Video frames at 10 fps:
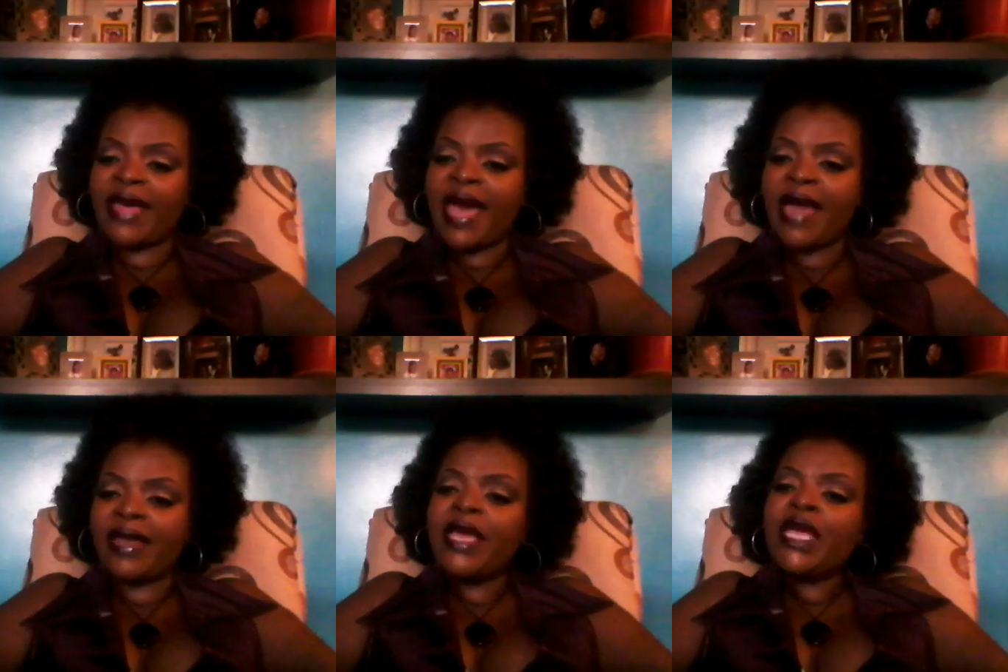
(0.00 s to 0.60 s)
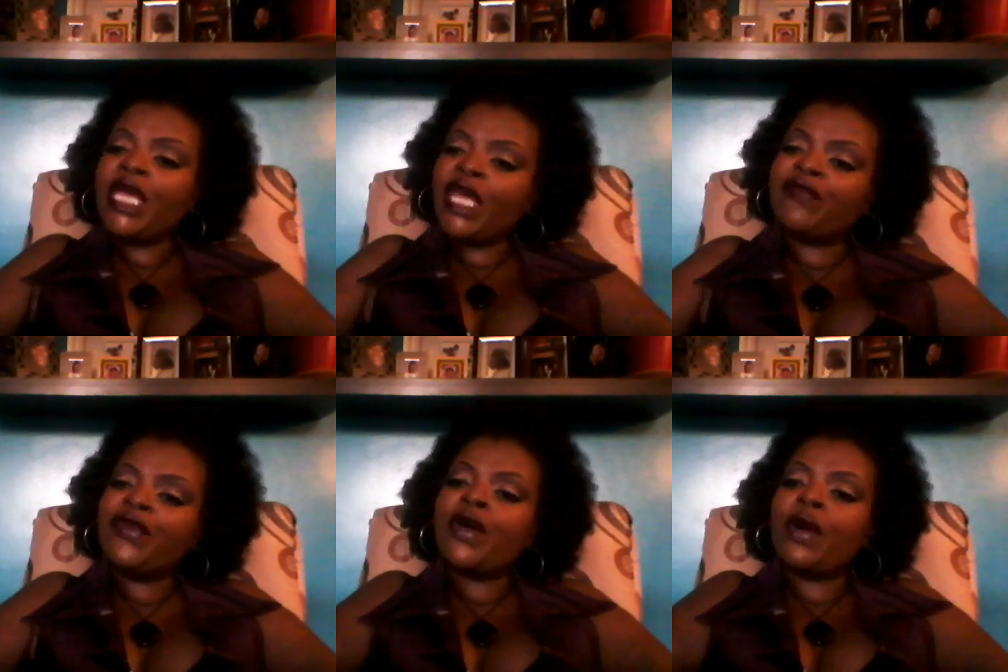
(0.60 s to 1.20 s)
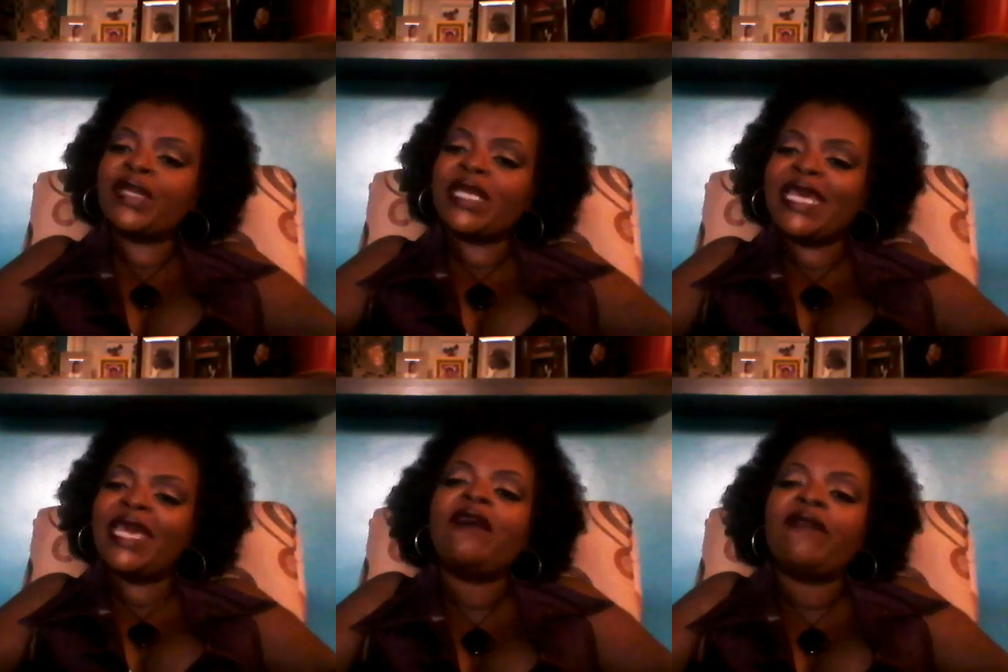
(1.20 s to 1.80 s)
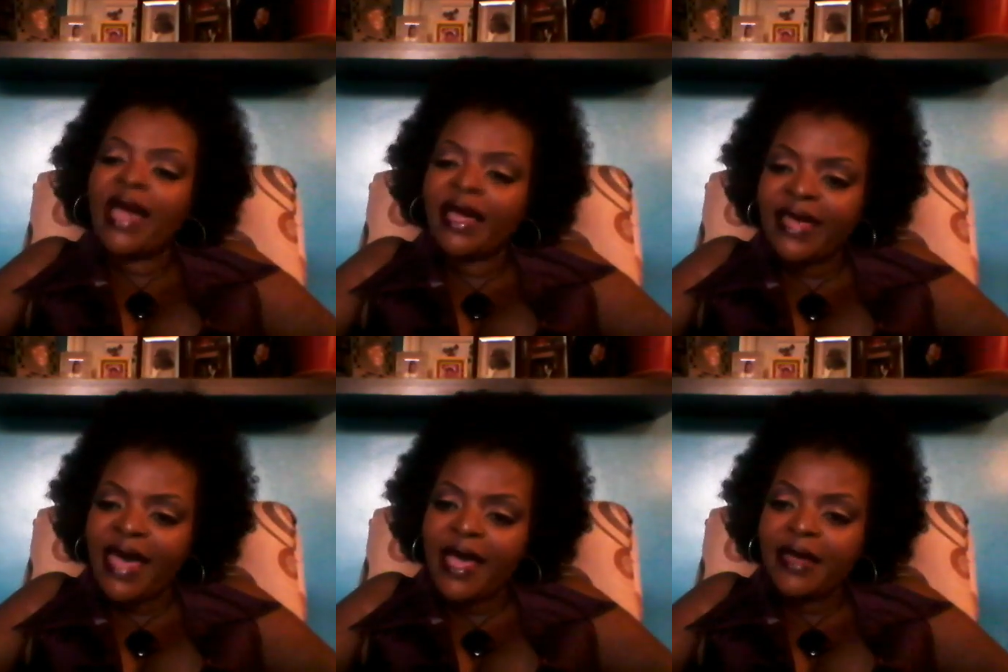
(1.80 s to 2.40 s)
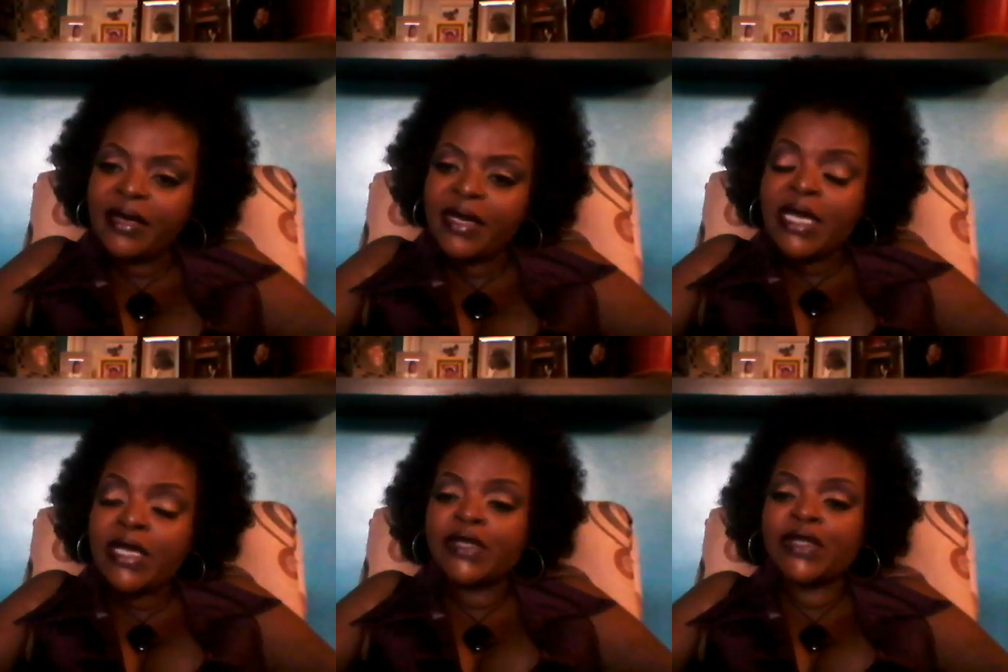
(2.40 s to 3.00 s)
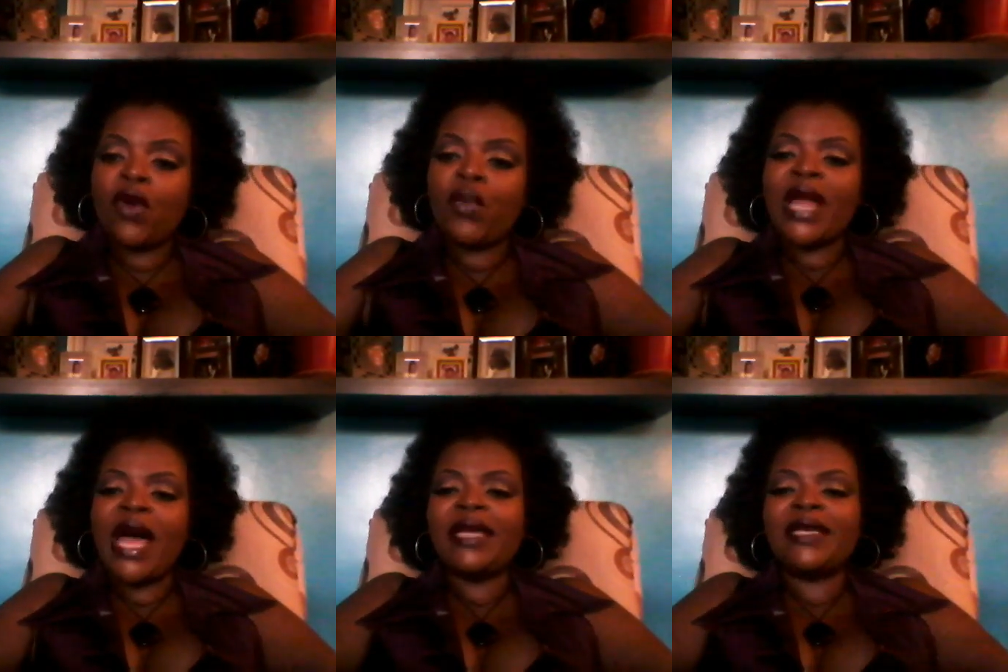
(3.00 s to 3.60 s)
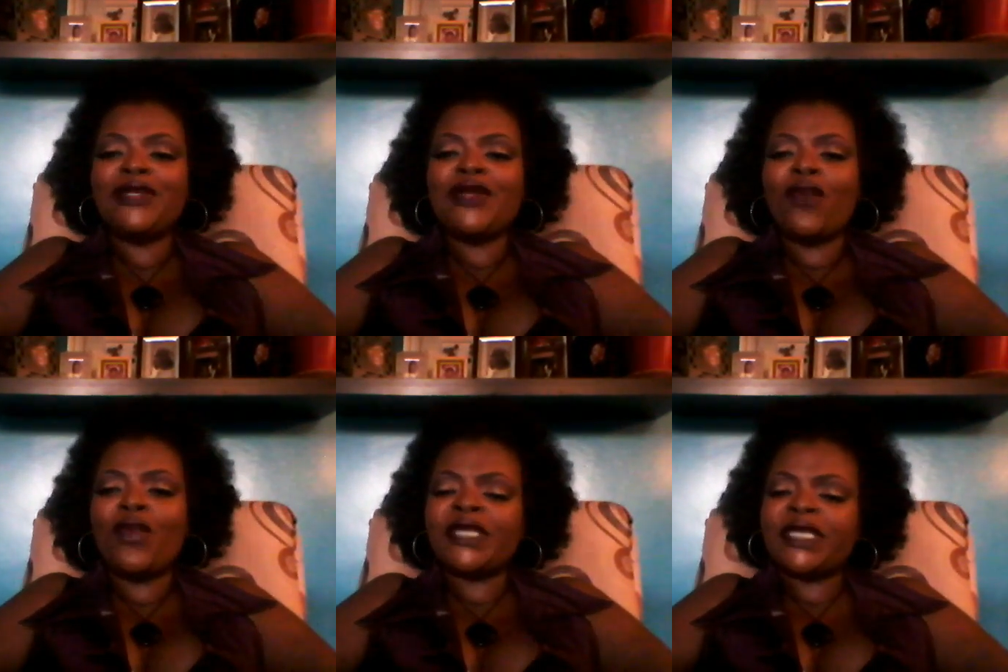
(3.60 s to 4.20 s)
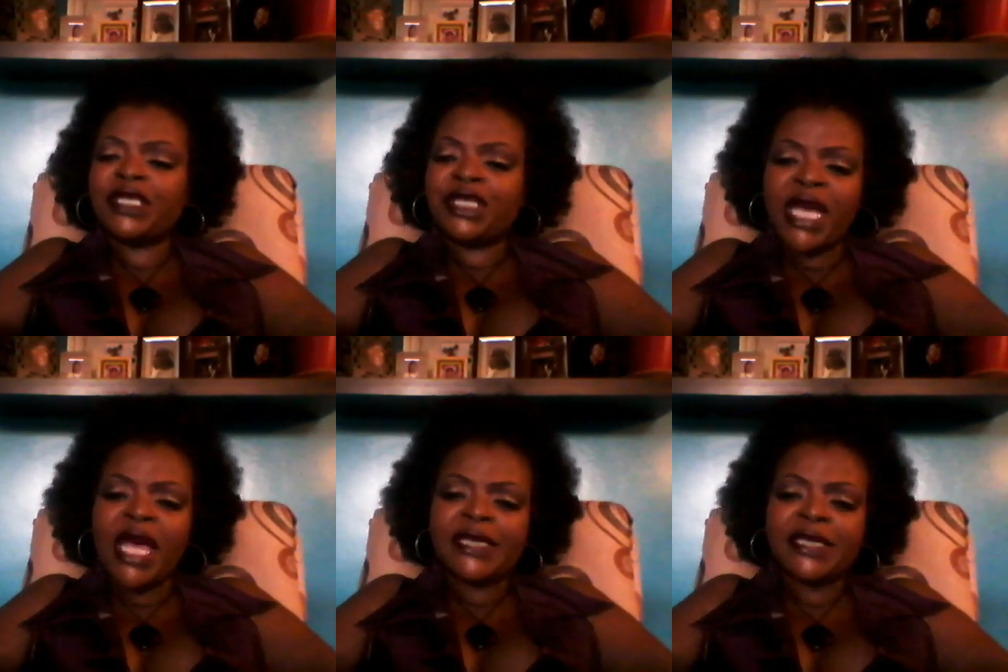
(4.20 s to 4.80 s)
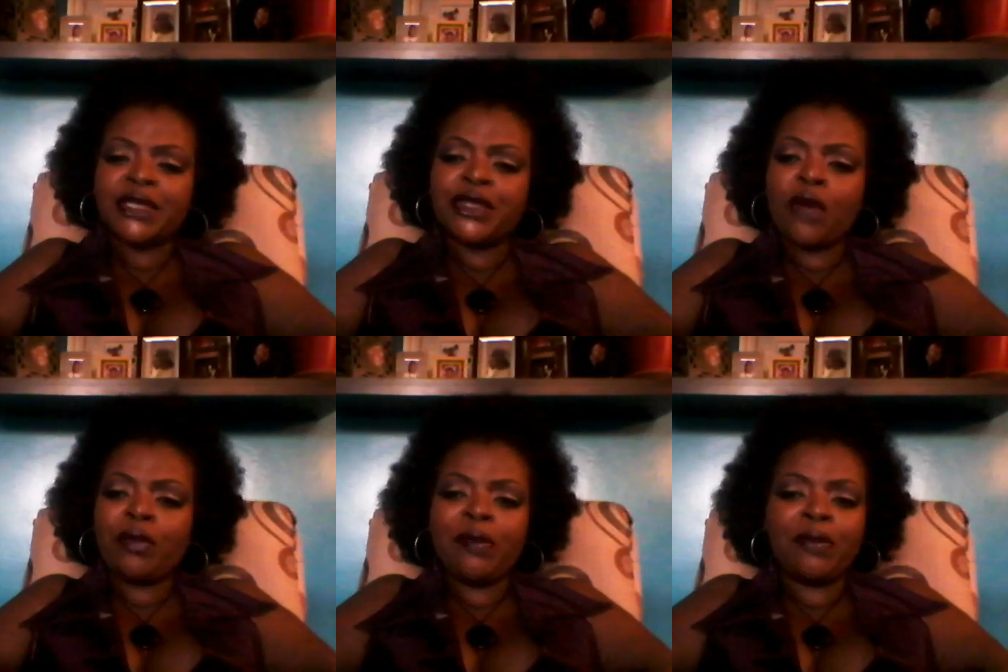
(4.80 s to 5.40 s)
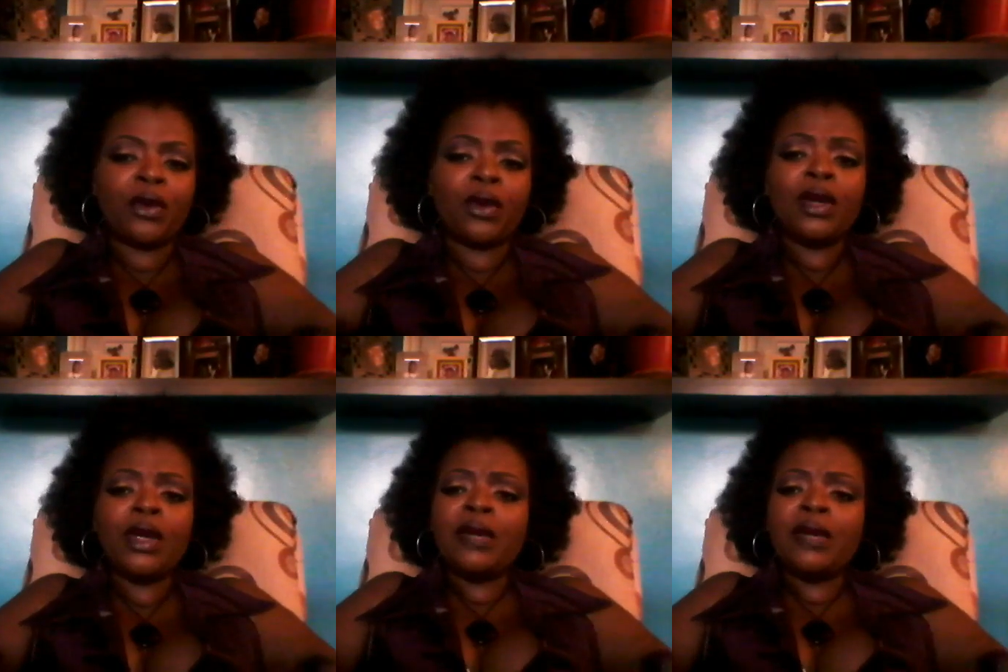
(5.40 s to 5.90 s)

that if you don't give like that. So what I, would suggest, people,